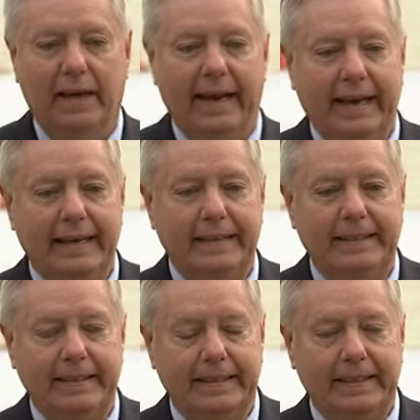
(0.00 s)
And
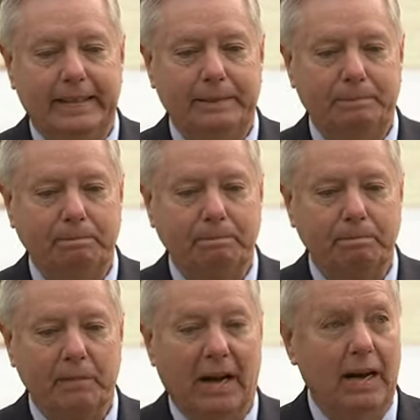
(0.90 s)

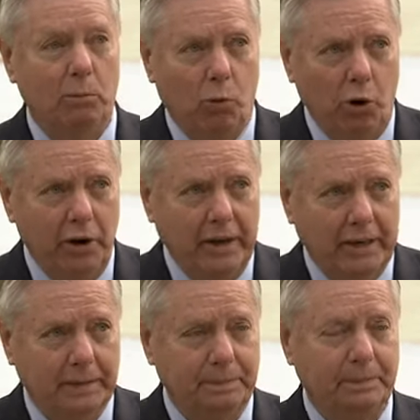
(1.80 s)
I'm worried.
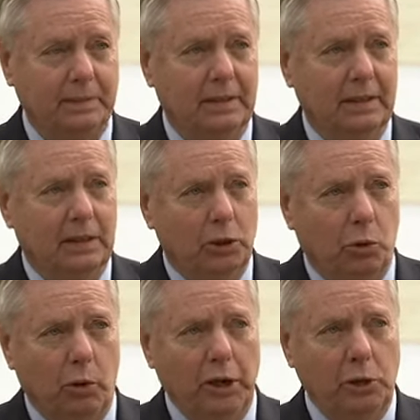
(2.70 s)

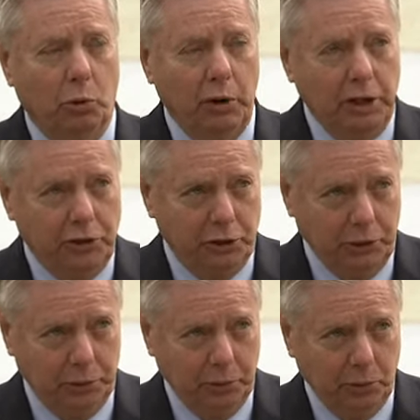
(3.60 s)

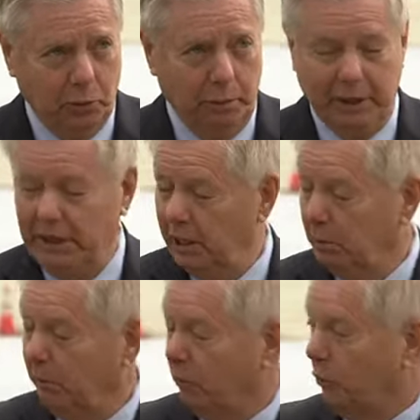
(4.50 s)
2022 will be here
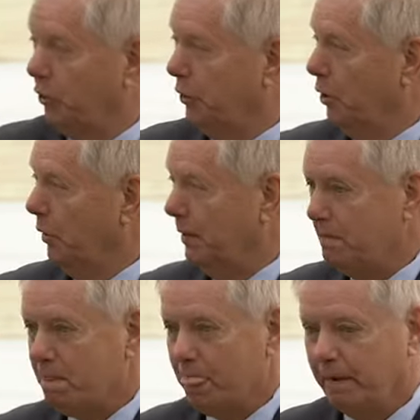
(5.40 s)
before you know it.
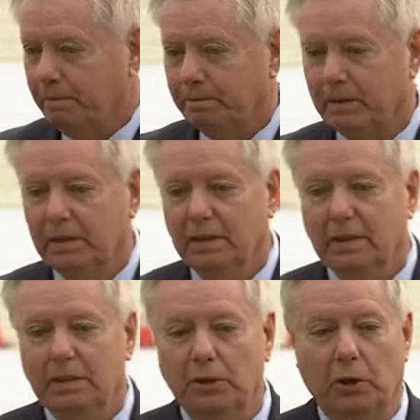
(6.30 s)

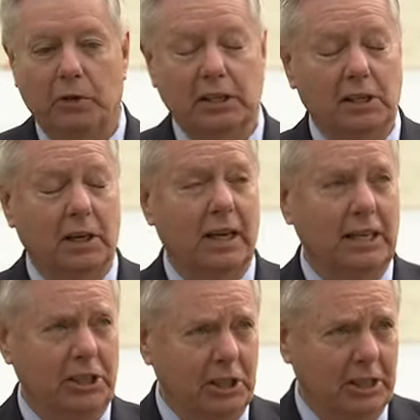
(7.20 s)
So this
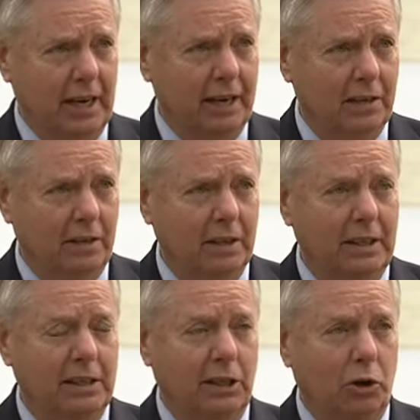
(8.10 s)
election cycle
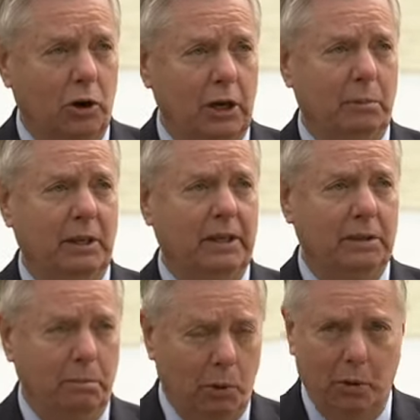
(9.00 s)
is incredibly
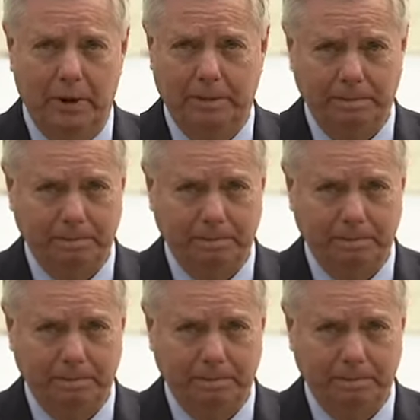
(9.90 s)
important.